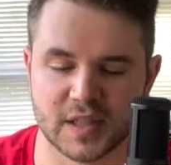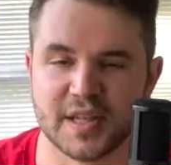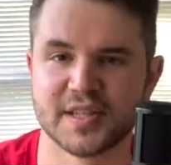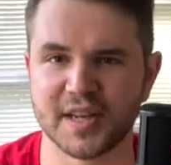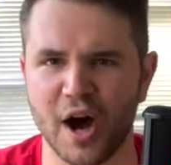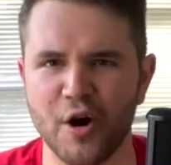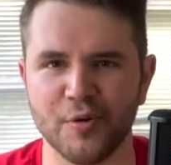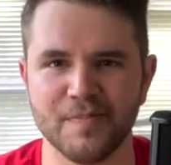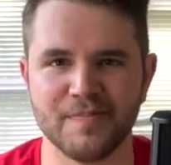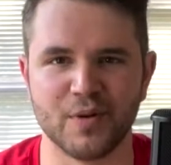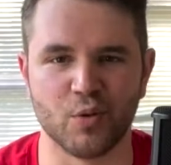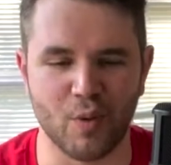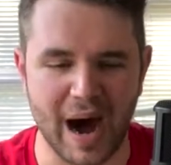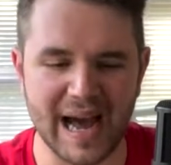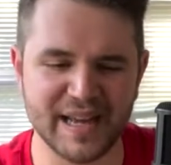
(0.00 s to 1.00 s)
So,
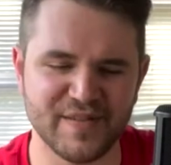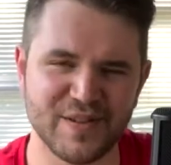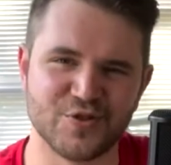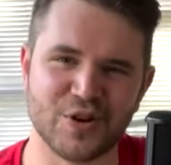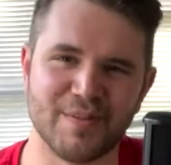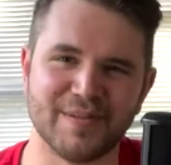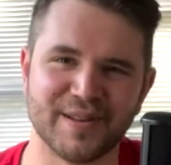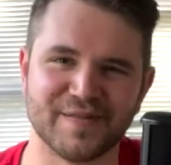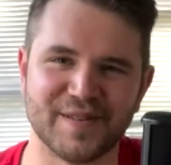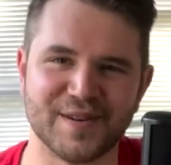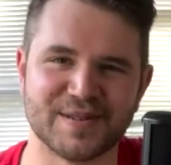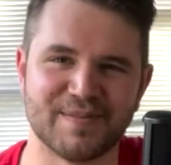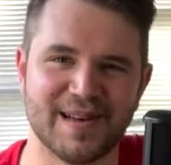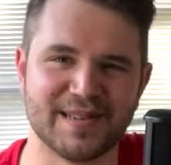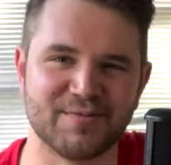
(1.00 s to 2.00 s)
why even drum in the
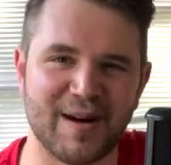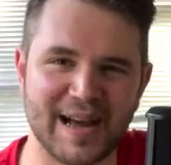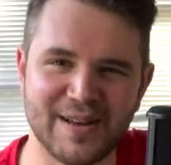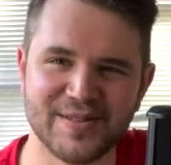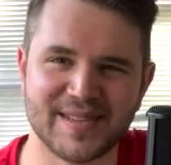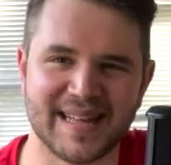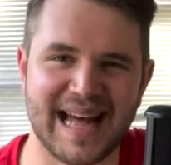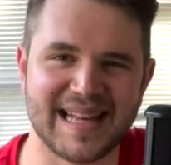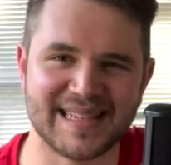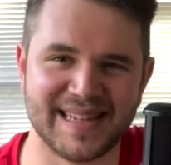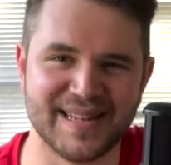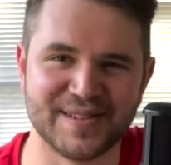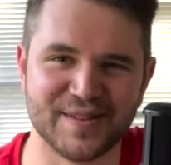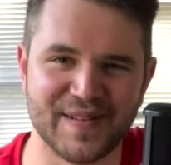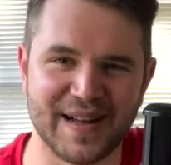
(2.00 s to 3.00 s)
first place? Why use it as an
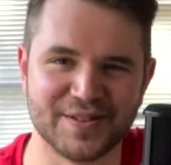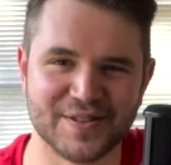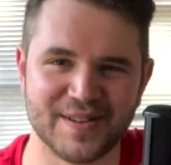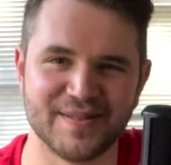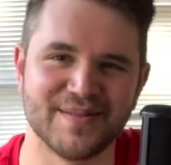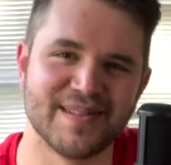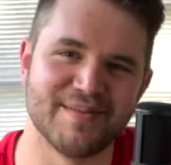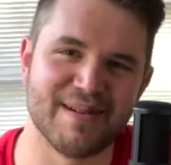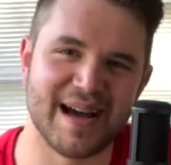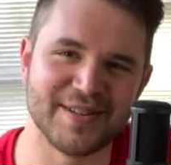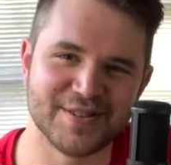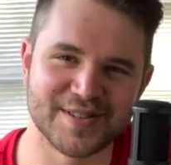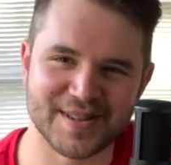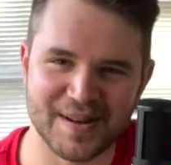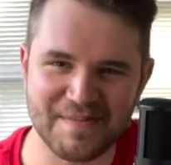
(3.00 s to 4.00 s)
intervention? Am I
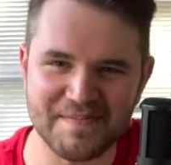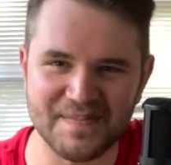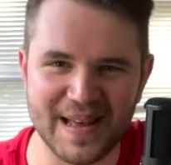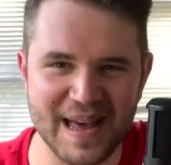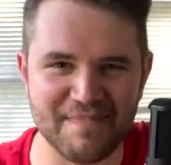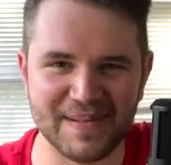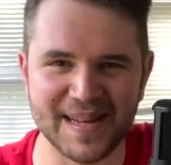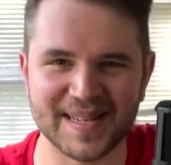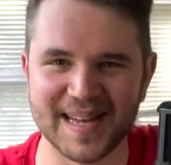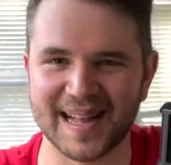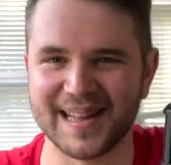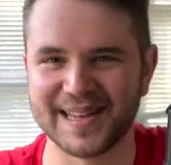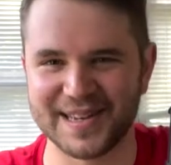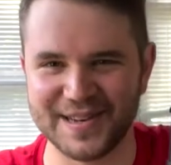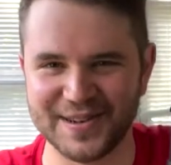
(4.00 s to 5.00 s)
just some hippie
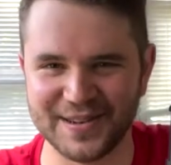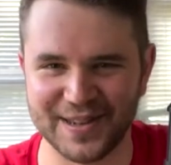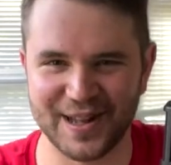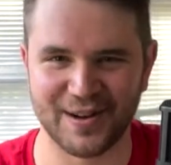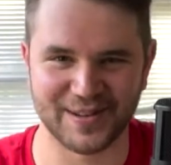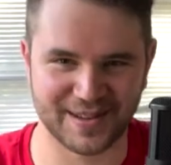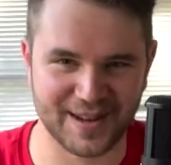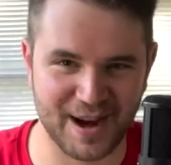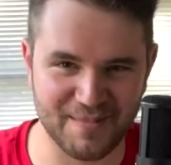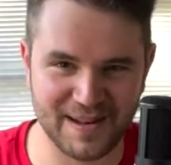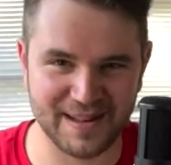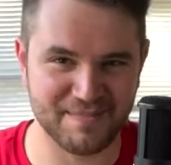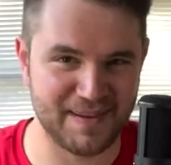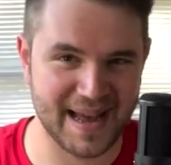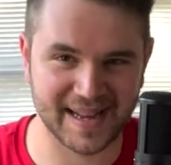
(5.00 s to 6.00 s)
telling you, to come
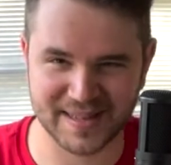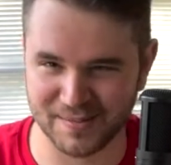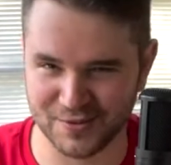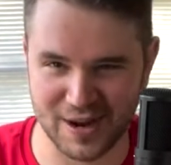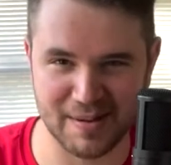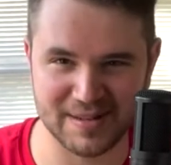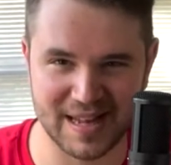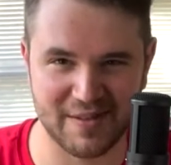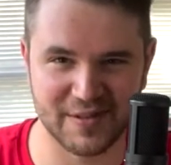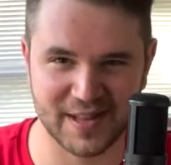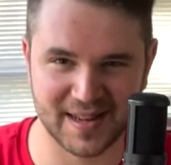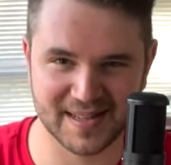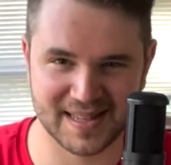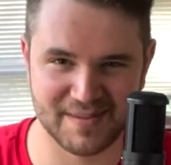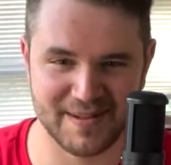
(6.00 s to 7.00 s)
in and bang some drums and
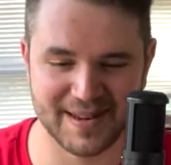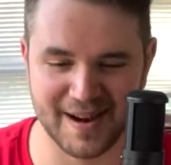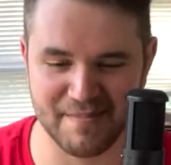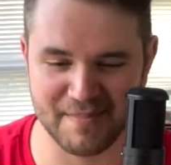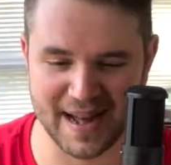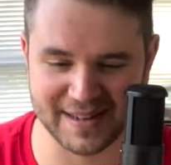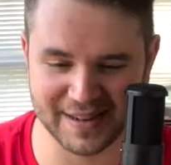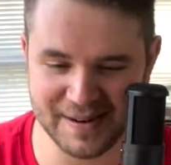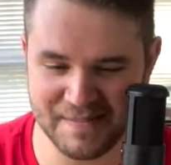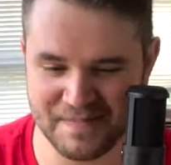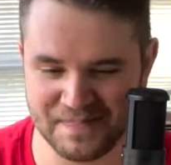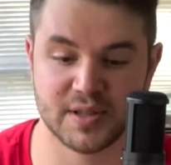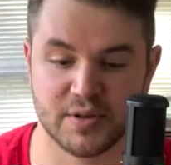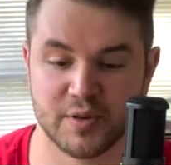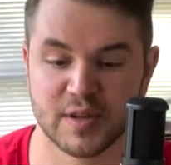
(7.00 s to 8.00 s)
everything's going to become better?
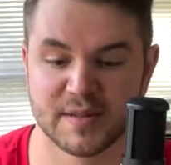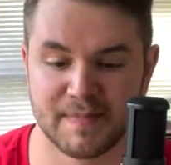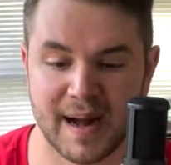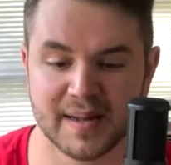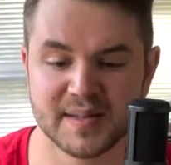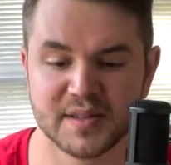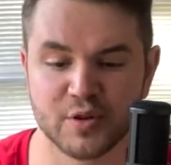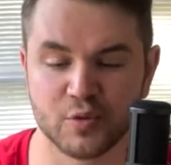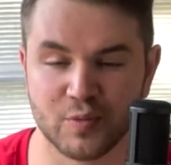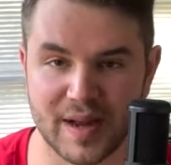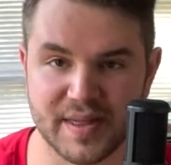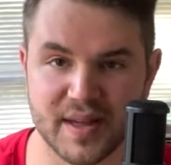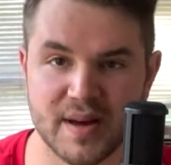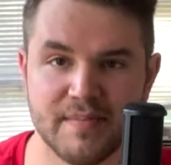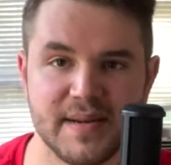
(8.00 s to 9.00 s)
So the response to
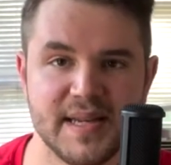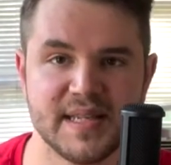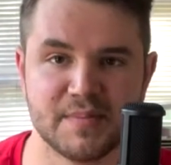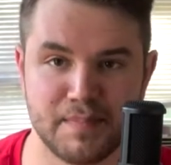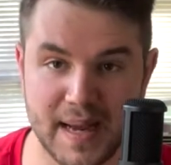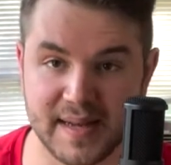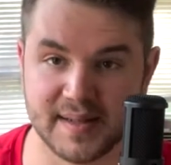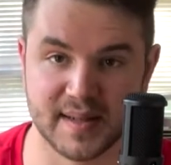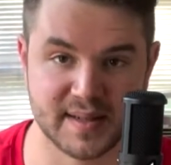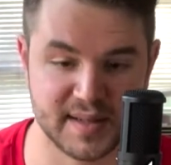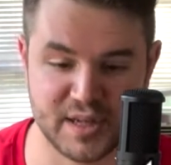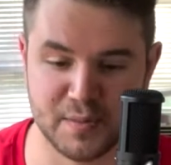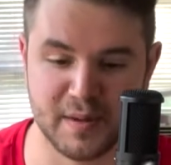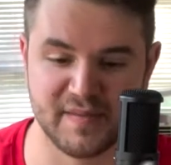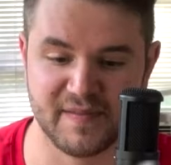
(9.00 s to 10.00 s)
rhythm is basic
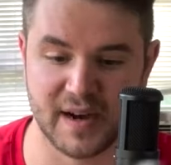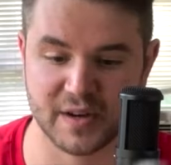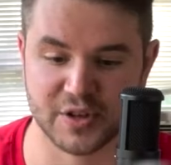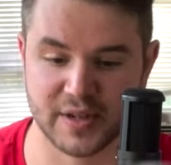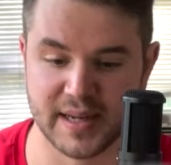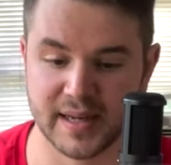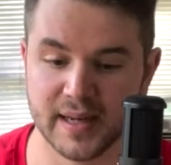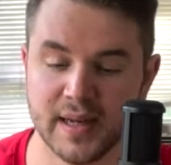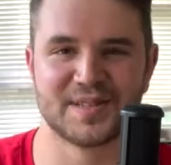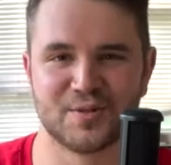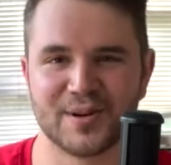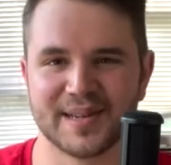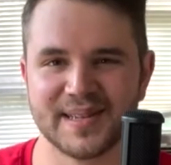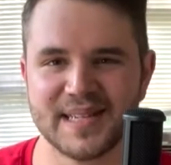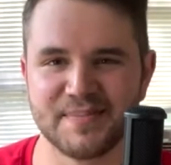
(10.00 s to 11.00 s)
to human functioning.
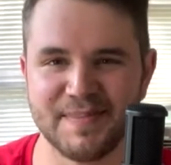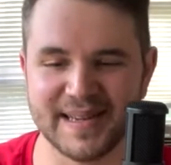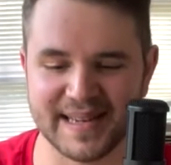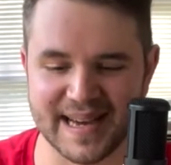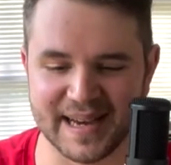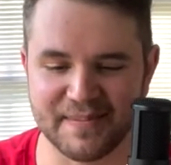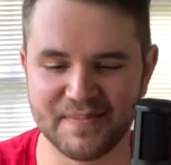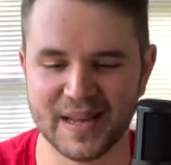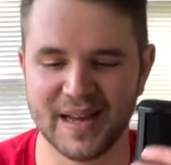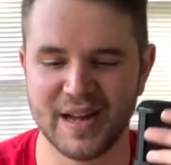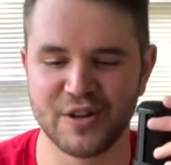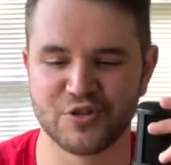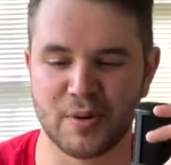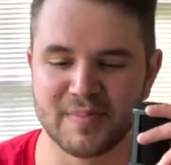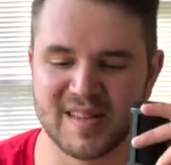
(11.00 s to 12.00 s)
Historically speaking,
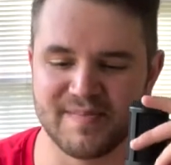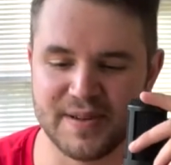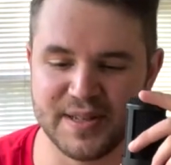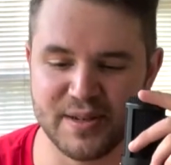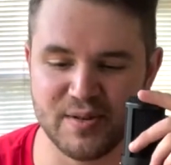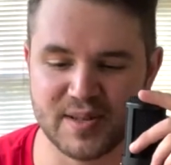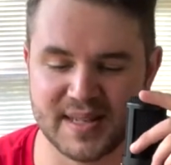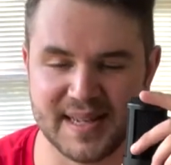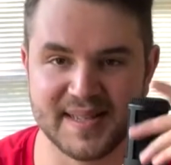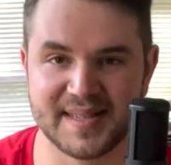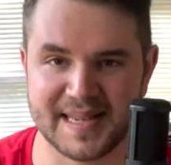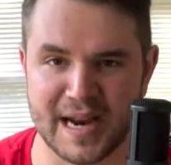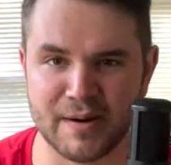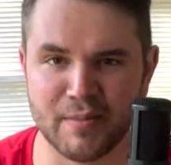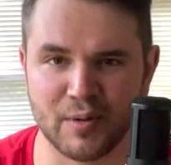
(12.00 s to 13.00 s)
drums have been used in
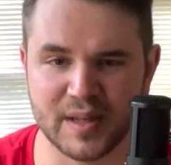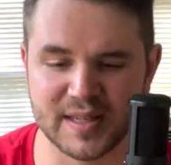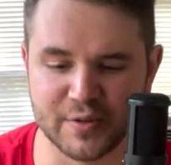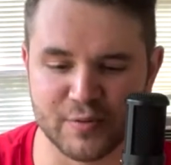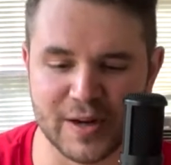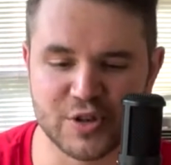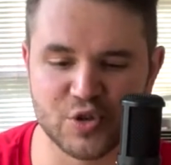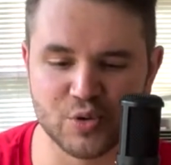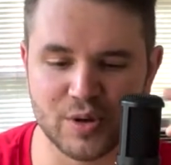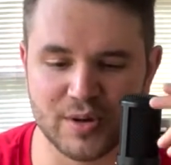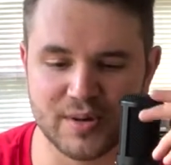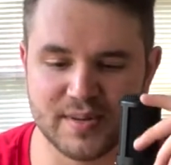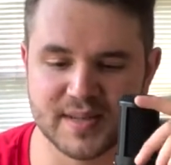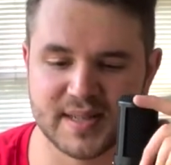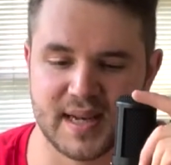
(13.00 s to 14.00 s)
ceremonies,
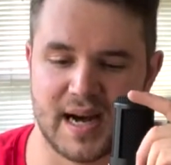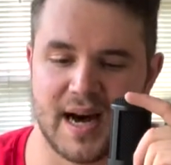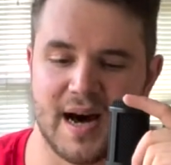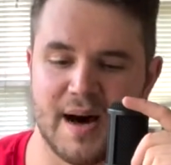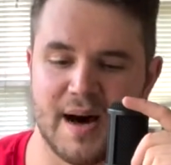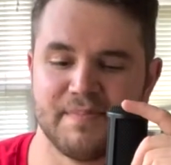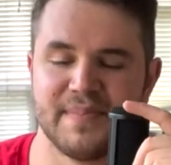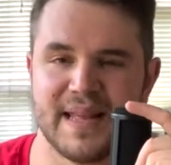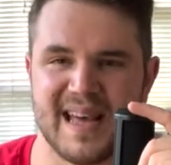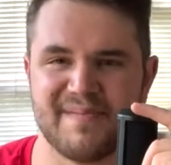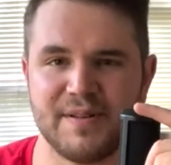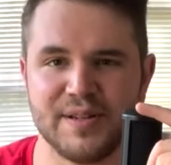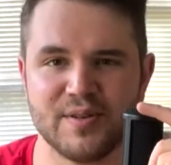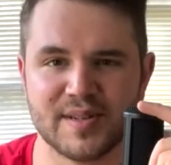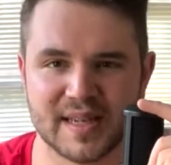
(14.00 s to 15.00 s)
rituals. They
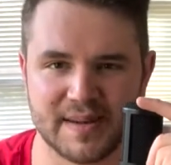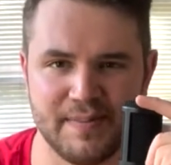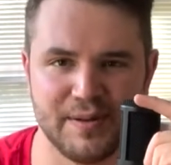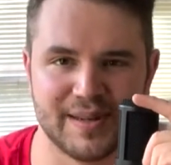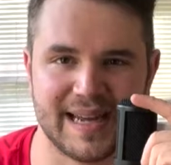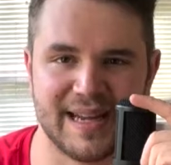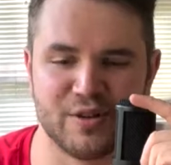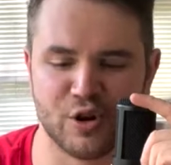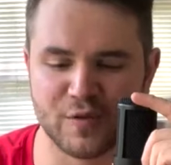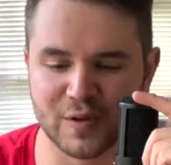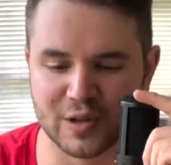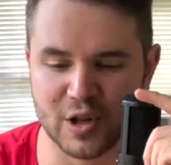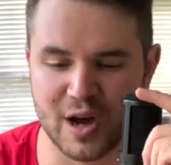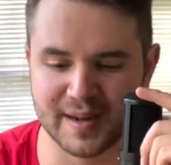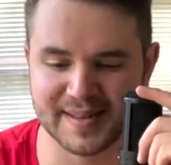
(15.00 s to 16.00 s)
have been used to communicate
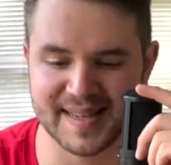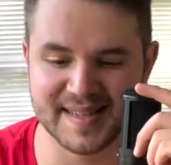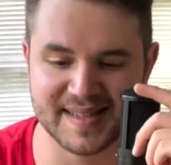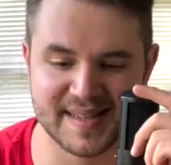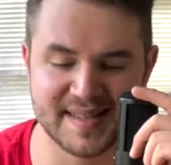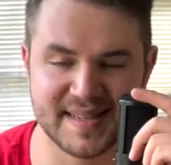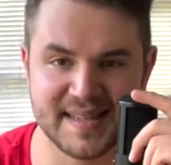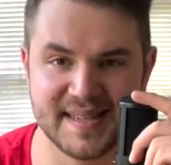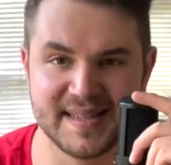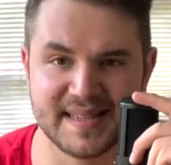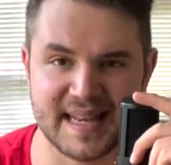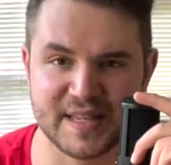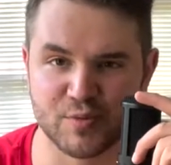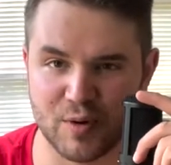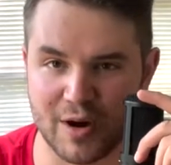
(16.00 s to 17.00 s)
over long
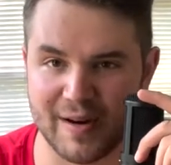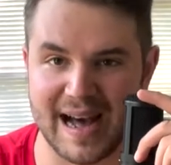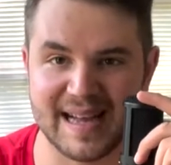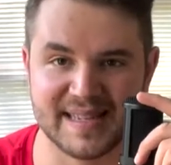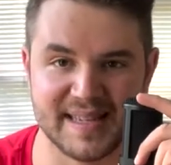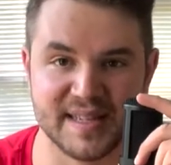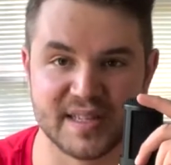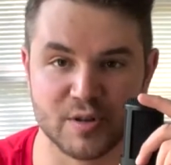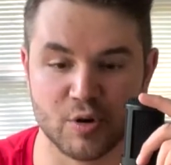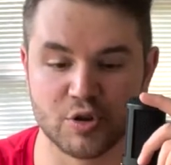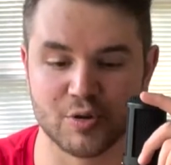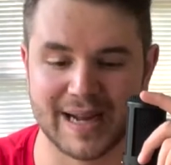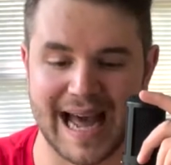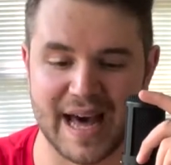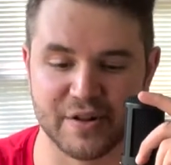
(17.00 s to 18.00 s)
distances as well as in
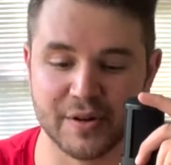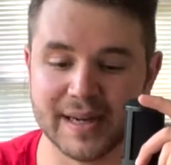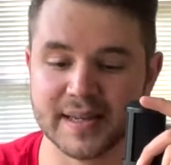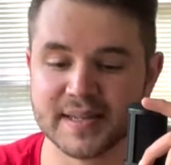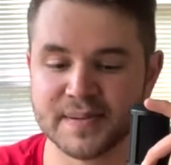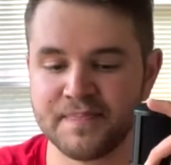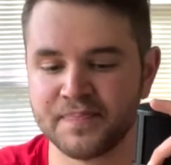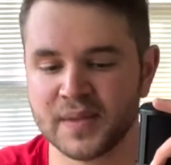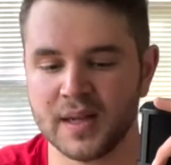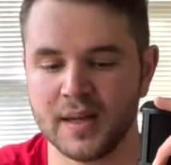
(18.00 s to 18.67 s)
social gatherings.